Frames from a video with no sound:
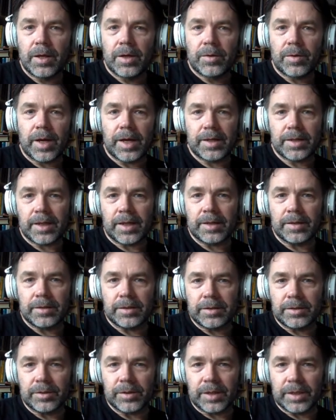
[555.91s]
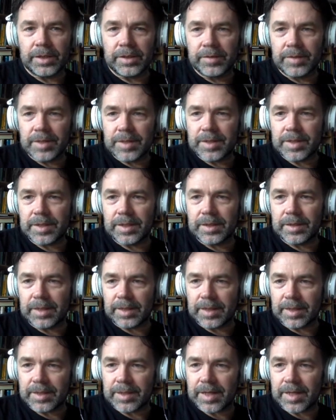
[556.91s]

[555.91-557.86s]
right? And you can even see that it